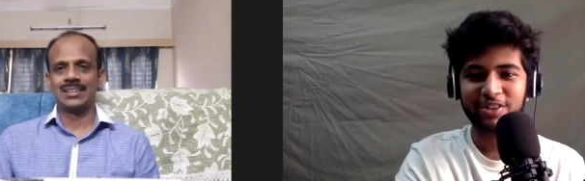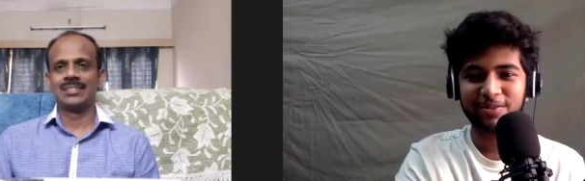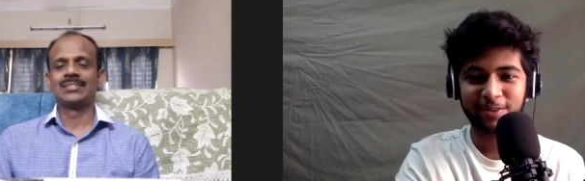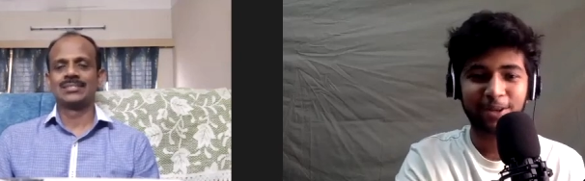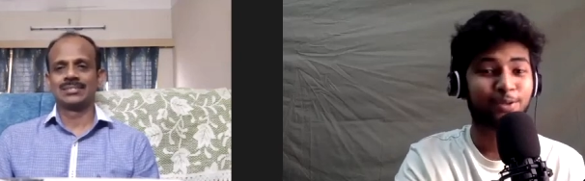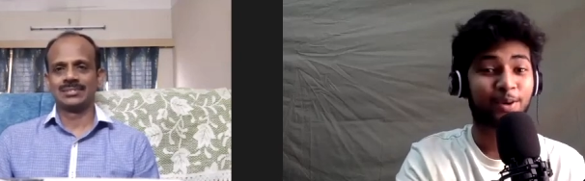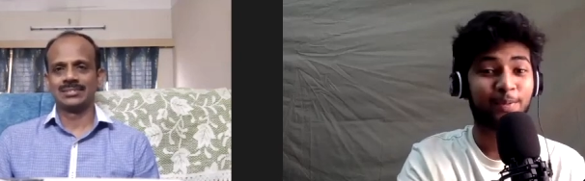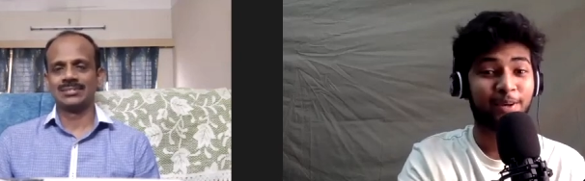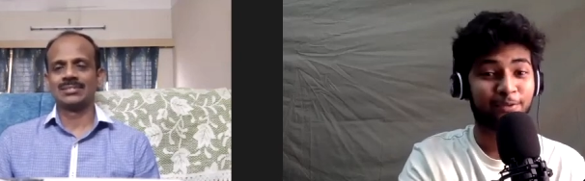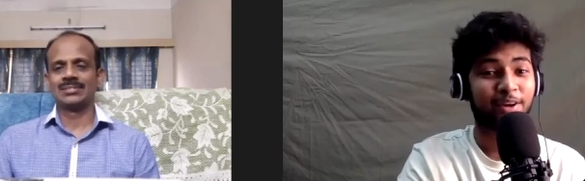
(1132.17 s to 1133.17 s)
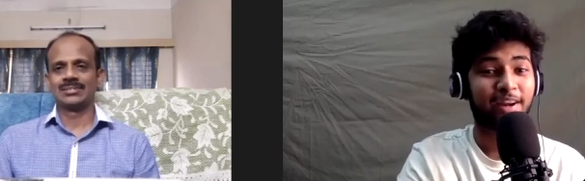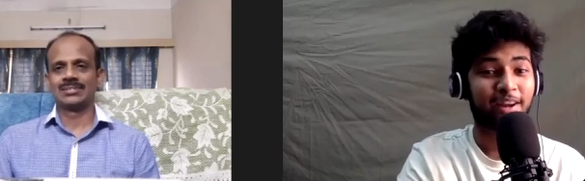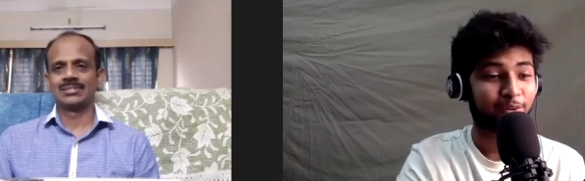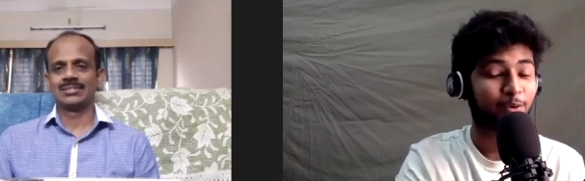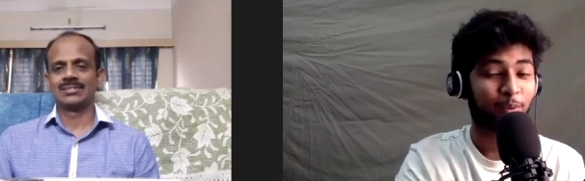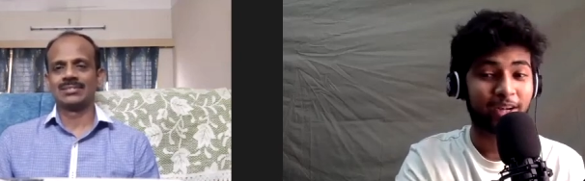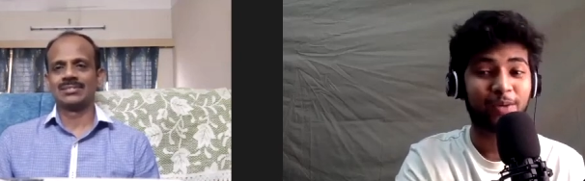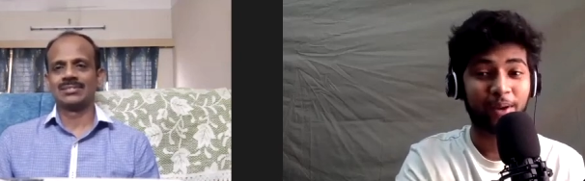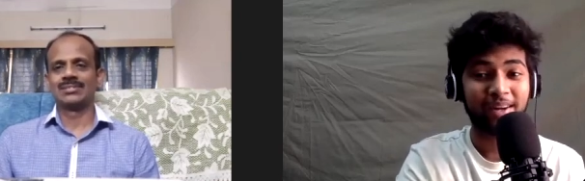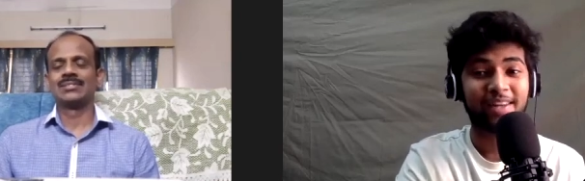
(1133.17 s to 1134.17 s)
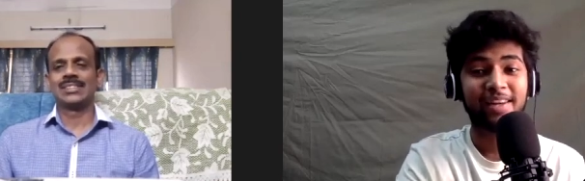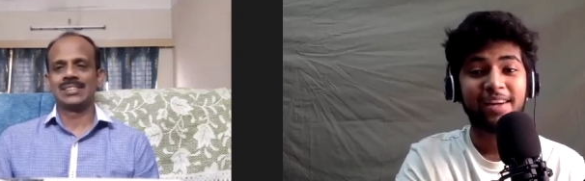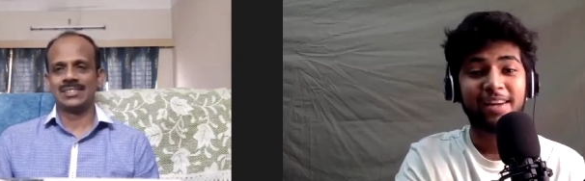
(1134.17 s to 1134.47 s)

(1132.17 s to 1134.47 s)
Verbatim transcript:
Speaker 1: The world is going to be different after 2020.